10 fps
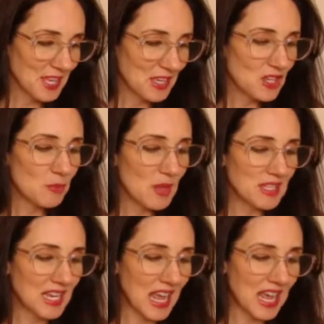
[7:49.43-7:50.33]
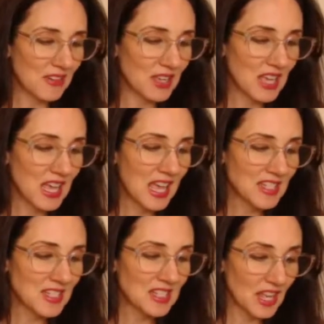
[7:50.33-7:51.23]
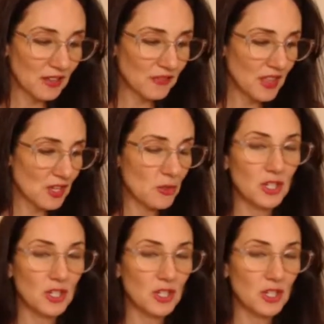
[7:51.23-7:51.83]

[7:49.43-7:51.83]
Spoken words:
You must have a self that you